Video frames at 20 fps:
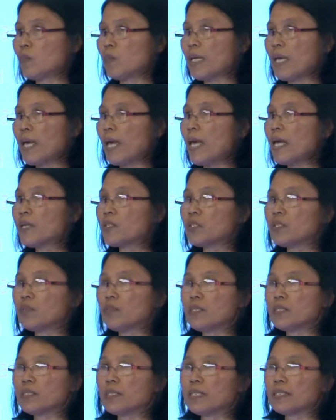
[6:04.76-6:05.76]
care
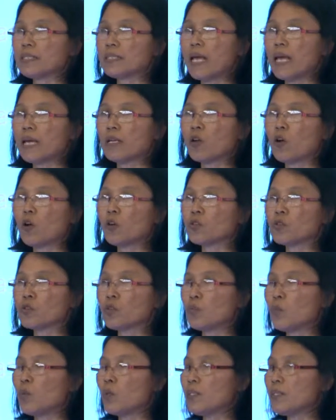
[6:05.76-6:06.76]
services and
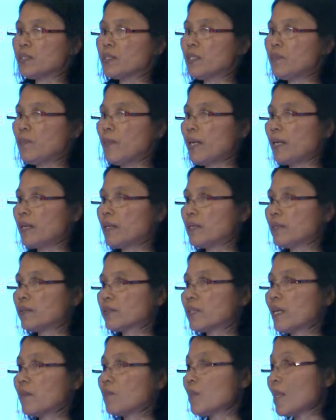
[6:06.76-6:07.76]
also policymakers
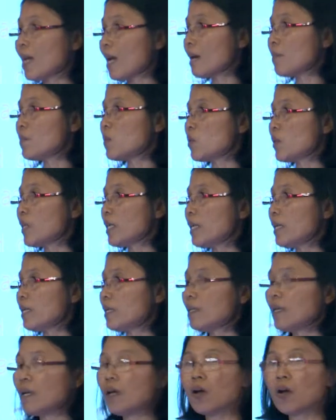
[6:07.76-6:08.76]
sometimes create
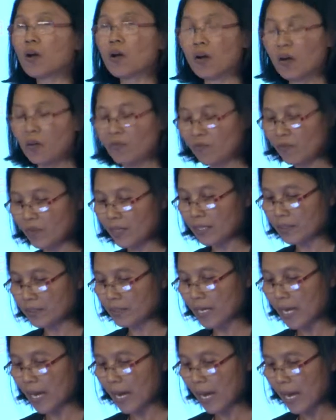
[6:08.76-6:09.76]

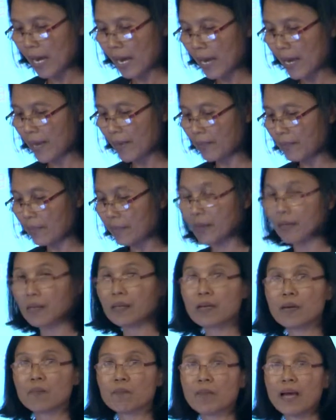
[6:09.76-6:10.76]
conflicts. And
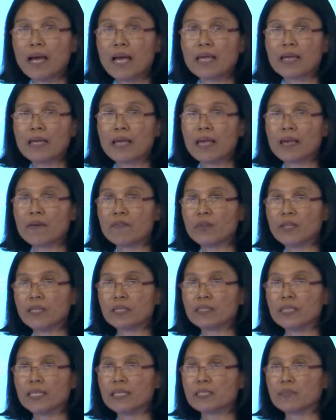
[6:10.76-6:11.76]
by
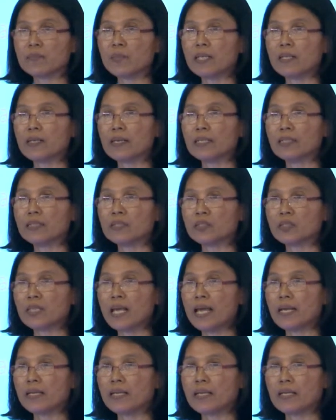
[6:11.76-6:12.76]
having this better
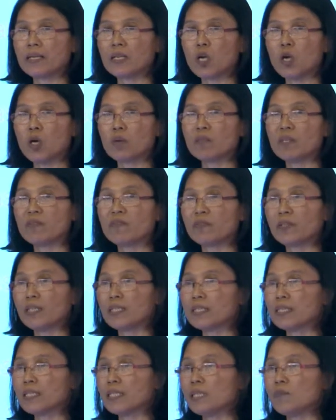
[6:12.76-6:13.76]
understanding of
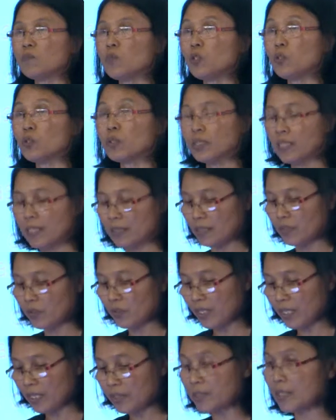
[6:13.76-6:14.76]
different terms used in the
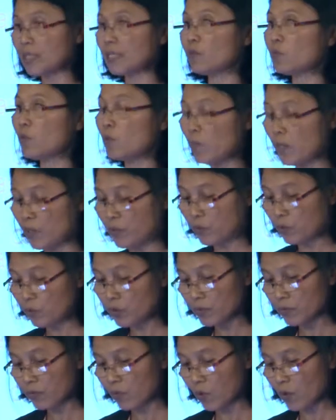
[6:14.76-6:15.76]
region will be
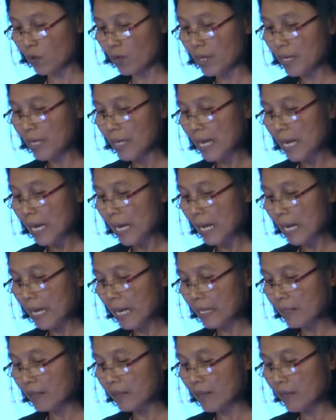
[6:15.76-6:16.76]
useful.
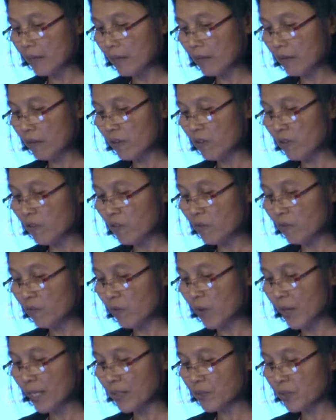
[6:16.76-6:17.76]
And
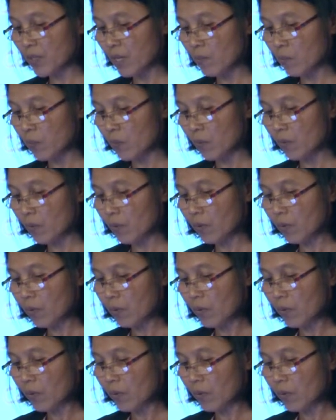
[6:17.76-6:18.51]
for example,